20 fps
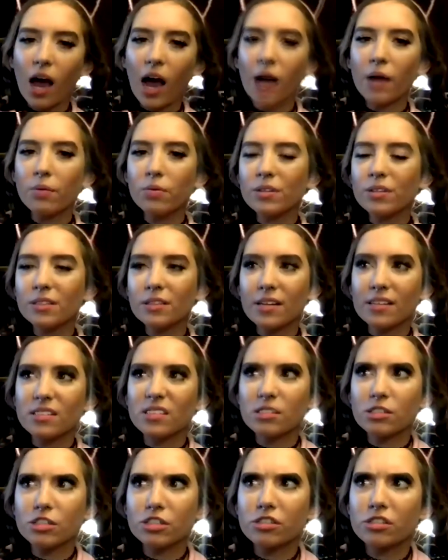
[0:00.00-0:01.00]
I wouldn't
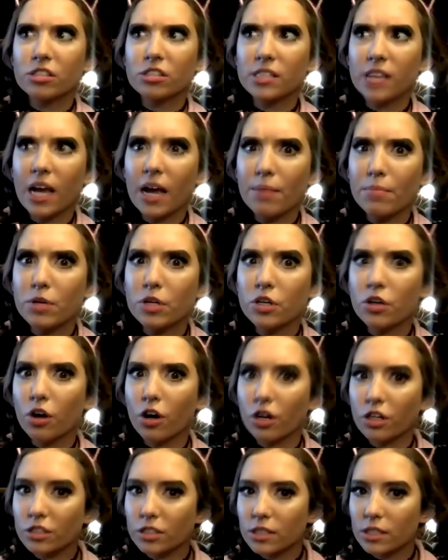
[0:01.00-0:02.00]
necessarily say I'm a
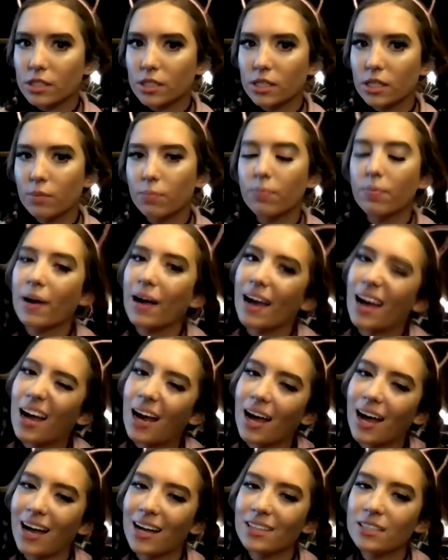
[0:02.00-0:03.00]
narcissist, but
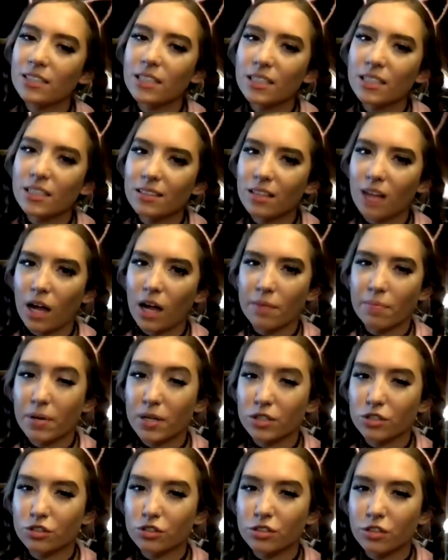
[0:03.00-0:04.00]
I take a lot of
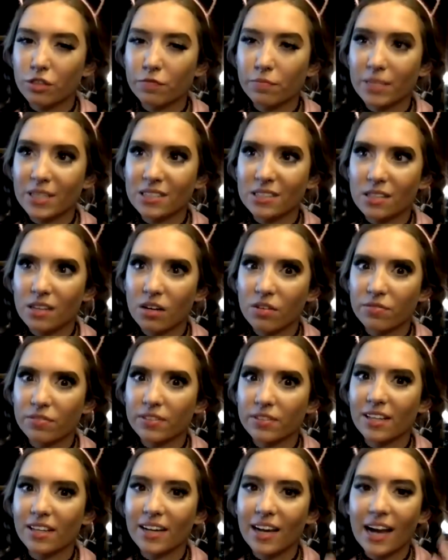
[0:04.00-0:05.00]
pictures of myself
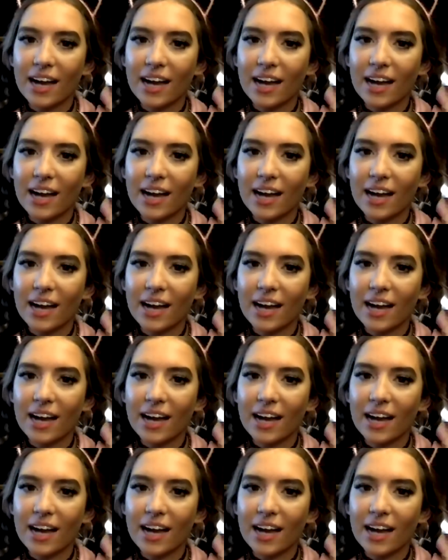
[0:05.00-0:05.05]
and like.